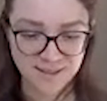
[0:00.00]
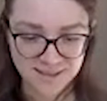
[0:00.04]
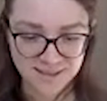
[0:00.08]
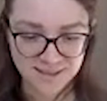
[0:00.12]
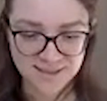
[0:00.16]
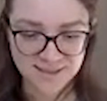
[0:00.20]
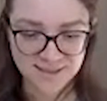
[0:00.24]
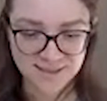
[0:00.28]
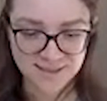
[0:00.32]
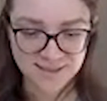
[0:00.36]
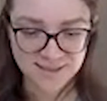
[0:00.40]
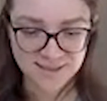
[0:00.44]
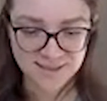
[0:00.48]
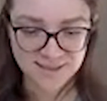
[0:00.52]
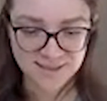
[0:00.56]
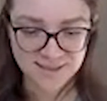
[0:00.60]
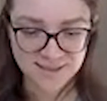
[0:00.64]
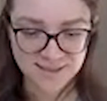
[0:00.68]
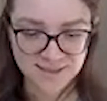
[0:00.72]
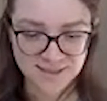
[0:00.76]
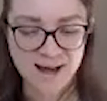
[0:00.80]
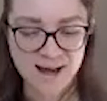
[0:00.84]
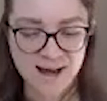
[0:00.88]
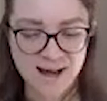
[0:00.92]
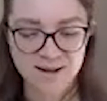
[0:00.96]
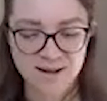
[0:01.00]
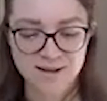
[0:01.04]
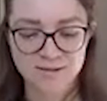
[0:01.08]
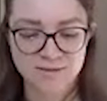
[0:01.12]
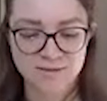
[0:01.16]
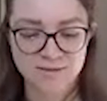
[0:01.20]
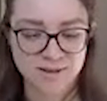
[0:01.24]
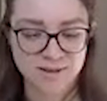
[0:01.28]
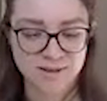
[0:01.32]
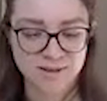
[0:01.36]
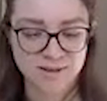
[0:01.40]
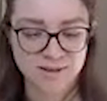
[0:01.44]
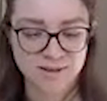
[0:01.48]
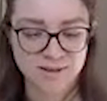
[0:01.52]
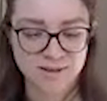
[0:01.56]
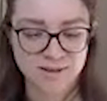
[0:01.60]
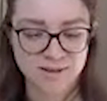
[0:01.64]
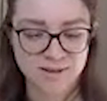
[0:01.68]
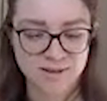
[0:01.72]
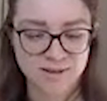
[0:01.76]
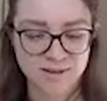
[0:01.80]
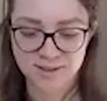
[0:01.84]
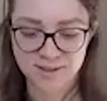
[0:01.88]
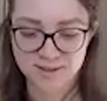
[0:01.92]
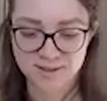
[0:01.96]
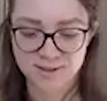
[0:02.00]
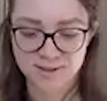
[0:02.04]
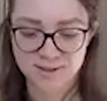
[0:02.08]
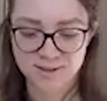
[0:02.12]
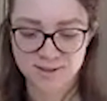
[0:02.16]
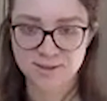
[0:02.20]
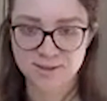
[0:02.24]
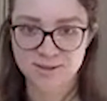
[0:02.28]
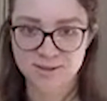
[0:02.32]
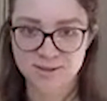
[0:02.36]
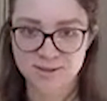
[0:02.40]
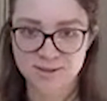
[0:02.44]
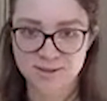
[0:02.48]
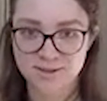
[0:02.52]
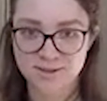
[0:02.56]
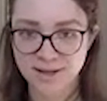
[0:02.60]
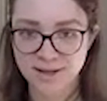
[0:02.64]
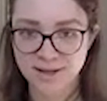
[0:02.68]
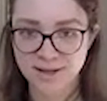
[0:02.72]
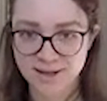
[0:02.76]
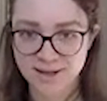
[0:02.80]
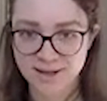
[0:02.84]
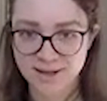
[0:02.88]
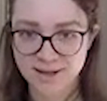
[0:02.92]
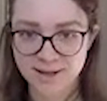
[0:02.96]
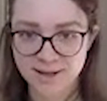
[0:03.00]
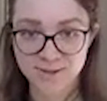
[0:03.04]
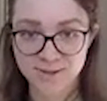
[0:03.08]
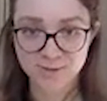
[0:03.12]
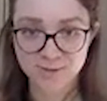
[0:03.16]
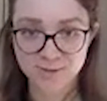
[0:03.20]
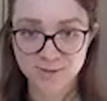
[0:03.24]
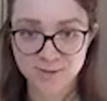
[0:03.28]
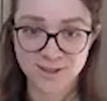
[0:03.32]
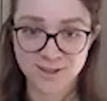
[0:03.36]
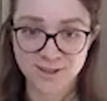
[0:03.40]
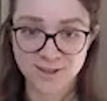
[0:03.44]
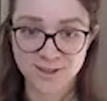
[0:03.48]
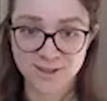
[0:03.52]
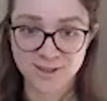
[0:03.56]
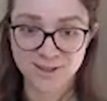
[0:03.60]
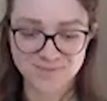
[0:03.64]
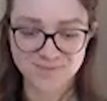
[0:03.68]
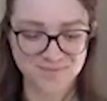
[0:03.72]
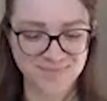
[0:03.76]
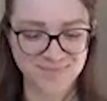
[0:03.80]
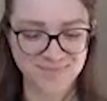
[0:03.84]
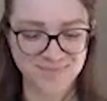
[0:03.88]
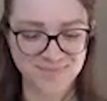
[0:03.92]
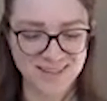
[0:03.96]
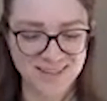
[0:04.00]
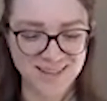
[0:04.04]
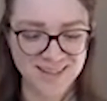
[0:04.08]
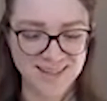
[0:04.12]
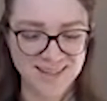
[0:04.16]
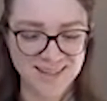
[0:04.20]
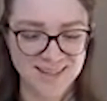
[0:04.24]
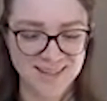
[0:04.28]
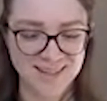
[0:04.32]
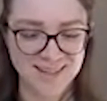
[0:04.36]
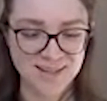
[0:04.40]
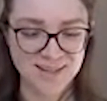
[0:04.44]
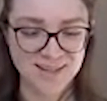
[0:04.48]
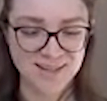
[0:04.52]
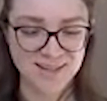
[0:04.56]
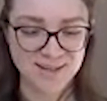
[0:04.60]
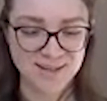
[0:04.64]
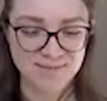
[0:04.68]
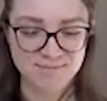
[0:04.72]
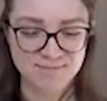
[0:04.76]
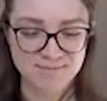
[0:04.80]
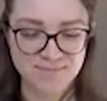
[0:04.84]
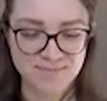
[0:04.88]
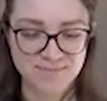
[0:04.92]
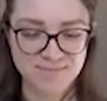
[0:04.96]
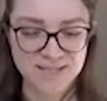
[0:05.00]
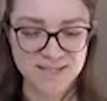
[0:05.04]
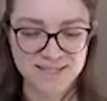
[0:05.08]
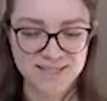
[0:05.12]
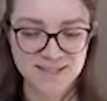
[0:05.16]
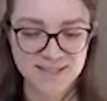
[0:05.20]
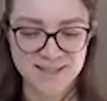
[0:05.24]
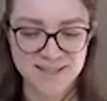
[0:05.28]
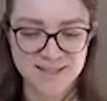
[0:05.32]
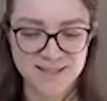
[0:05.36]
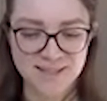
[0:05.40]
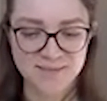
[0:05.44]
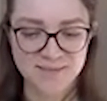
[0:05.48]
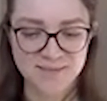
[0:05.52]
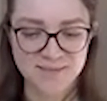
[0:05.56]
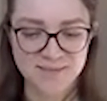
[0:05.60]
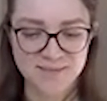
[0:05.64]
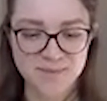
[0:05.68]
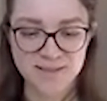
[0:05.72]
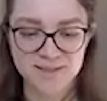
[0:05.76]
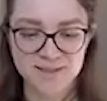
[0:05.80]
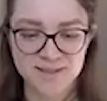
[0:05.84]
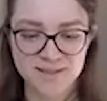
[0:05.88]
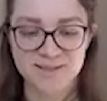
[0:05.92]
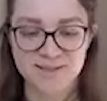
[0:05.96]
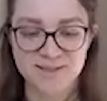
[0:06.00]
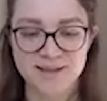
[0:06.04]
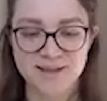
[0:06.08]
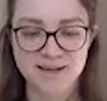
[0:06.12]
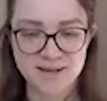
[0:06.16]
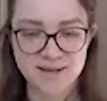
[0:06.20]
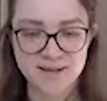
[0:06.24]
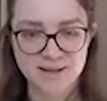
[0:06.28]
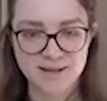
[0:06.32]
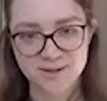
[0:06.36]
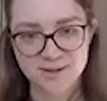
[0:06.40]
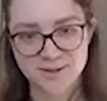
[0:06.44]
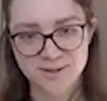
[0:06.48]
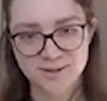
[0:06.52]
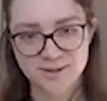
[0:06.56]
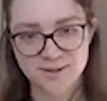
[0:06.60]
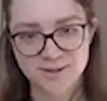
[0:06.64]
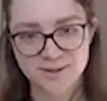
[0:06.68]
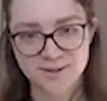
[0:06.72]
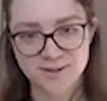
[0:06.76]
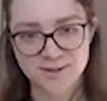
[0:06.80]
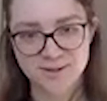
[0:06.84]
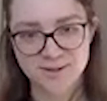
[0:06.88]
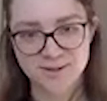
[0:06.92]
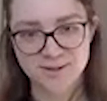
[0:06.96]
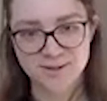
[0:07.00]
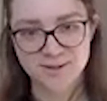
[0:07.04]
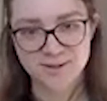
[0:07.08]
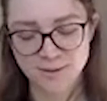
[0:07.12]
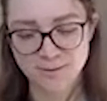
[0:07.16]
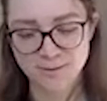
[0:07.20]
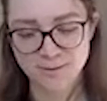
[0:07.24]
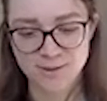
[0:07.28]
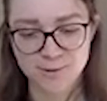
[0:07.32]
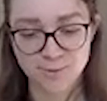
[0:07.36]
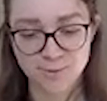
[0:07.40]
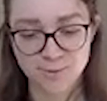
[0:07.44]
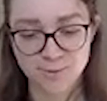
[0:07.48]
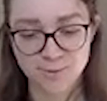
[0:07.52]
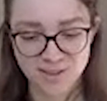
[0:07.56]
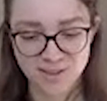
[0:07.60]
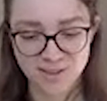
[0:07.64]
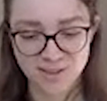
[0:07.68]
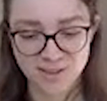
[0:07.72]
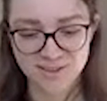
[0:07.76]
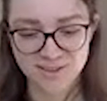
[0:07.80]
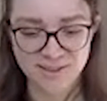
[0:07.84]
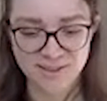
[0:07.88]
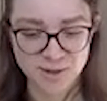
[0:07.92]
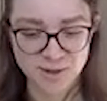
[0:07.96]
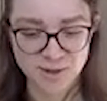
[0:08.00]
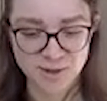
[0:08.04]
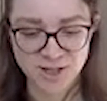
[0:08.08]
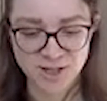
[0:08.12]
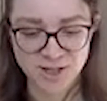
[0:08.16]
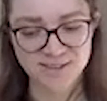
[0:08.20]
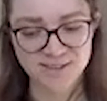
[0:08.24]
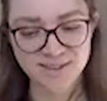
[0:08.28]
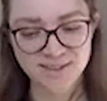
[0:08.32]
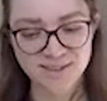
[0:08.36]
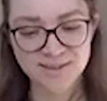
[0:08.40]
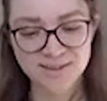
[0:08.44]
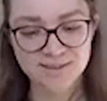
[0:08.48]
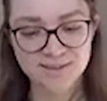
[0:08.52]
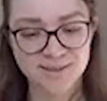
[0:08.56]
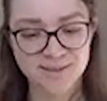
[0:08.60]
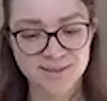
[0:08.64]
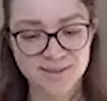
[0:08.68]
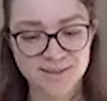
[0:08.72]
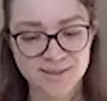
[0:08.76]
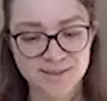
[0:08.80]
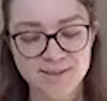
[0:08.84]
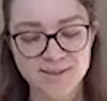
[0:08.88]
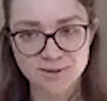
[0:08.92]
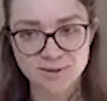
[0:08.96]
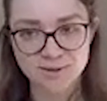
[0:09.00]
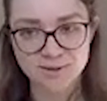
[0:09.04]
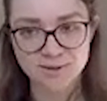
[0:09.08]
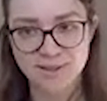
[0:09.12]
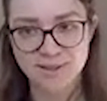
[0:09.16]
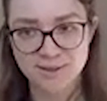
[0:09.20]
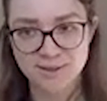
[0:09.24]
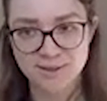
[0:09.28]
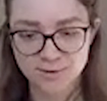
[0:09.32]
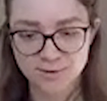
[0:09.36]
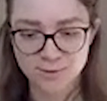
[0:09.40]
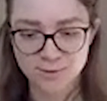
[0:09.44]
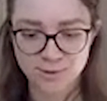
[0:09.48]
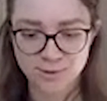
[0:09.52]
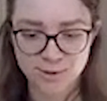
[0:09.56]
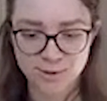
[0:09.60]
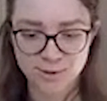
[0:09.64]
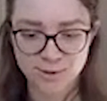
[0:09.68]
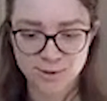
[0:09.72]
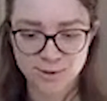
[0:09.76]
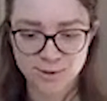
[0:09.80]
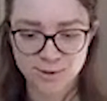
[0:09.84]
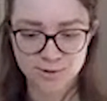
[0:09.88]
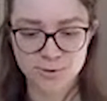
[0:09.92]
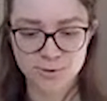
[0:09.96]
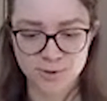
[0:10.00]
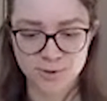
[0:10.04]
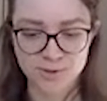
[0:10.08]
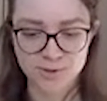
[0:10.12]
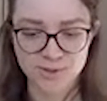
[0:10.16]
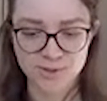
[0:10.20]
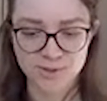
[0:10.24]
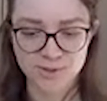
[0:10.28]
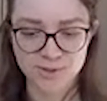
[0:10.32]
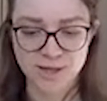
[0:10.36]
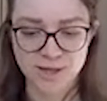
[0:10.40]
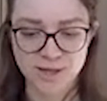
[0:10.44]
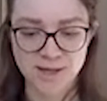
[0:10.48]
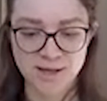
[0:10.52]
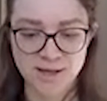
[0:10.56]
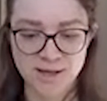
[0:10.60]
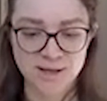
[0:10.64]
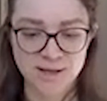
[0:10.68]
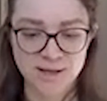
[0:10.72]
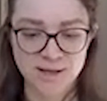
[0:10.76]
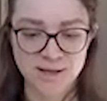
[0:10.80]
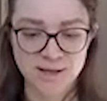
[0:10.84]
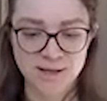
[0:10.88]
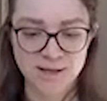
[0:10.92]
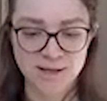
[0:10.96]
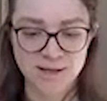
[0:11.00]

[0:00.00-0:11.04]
Next, we have function as a service, aka serverless. Basically, it means taking your model once you built it and trained it and serving it to the consumers.